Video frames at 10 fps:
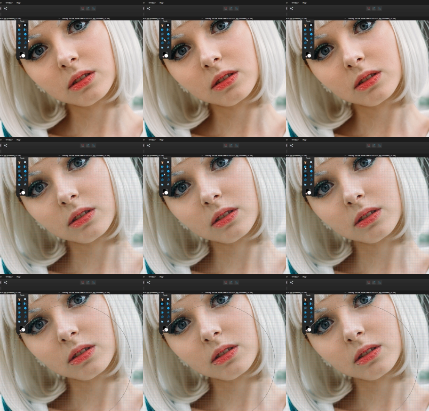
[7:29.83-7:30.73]

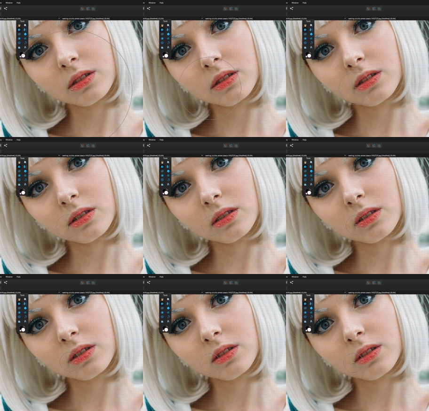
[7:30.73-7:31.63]

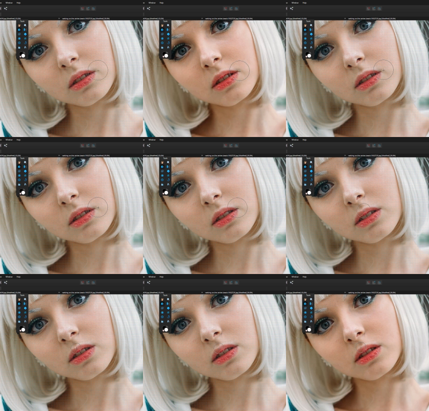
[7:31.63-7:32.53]

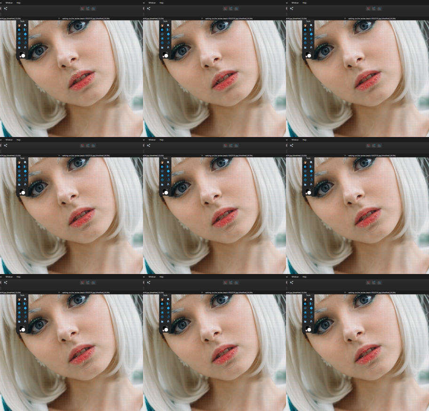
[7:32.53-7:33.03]
(silence)